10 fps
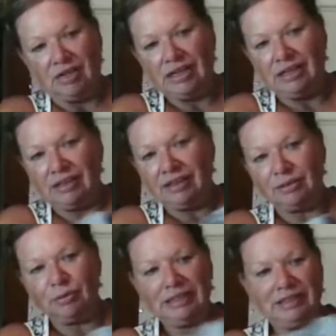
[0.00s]
Yeah, I like
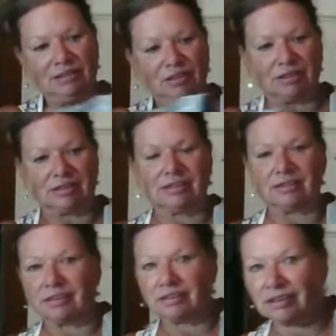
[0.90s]
the way it looks.
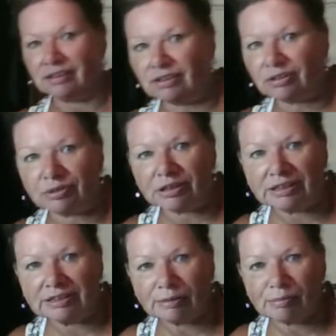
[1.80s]
It does look really
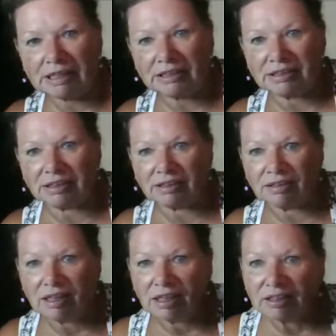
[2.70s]
cementy.
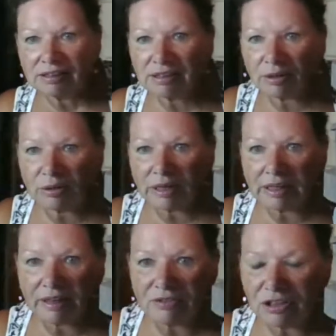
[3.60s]
So I
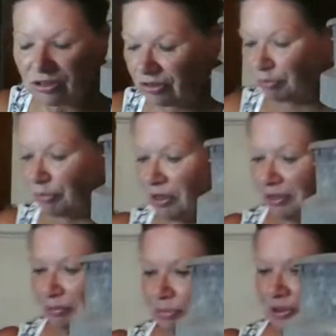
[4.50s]
have to do the
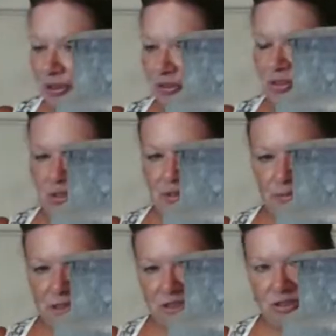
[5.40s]
bottom part. So let
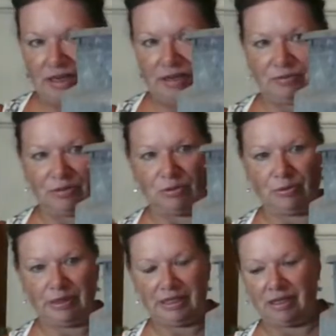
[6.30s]
me do that real
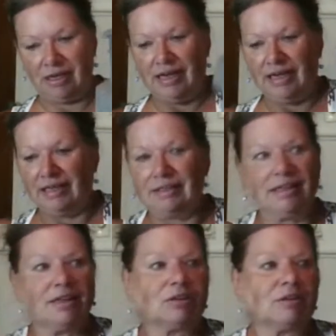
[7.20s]
quick. And then
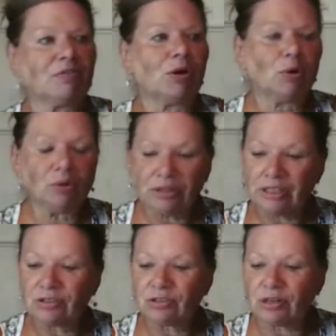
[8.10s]
I'll give the whole thing
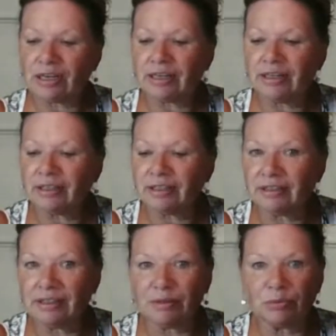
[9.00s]
a dry,
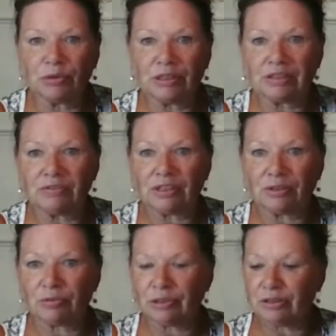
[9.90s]
and then we'll give it a
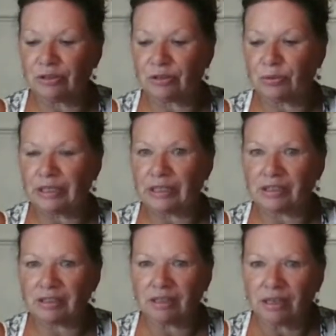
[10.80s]
real
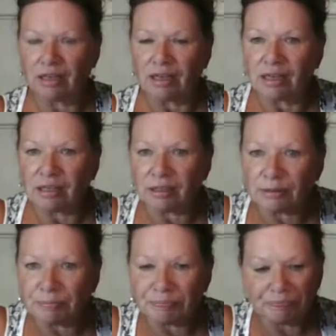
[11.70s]
quick
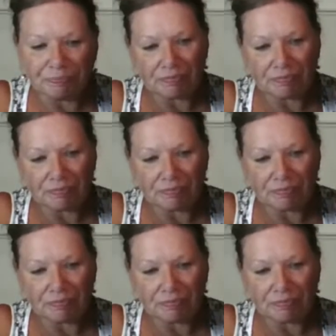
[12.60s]
coat